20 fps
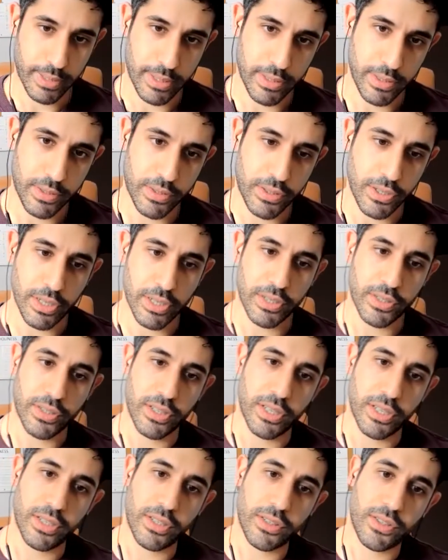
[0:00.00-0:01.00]

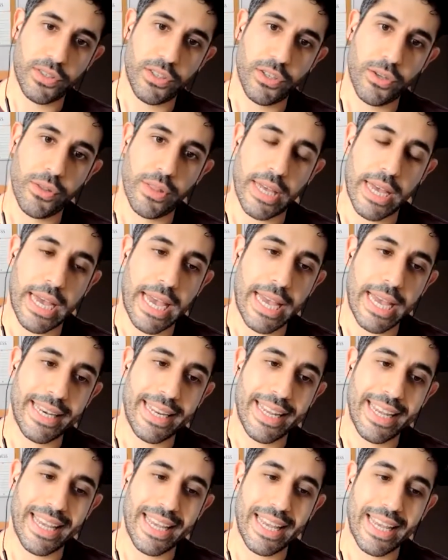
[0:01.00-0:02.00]
to do that,
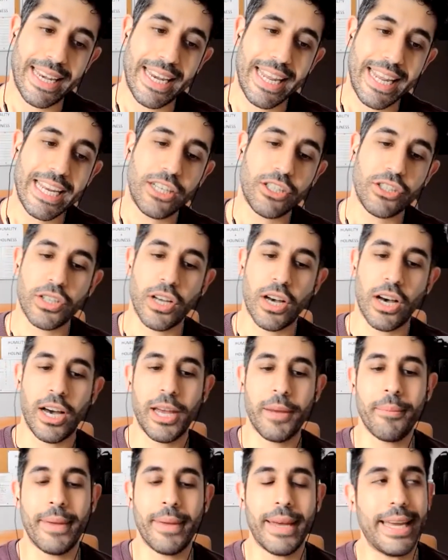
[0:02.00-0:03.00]
and each
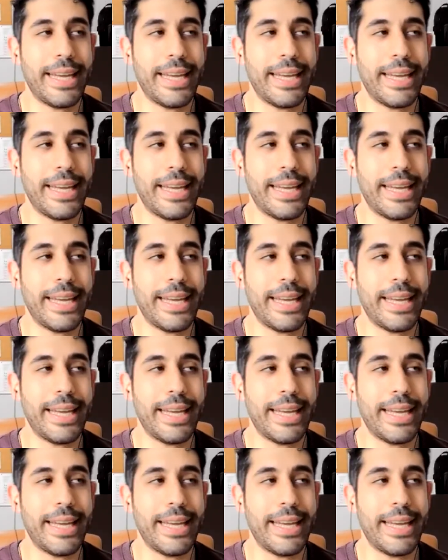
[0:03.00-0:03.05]
time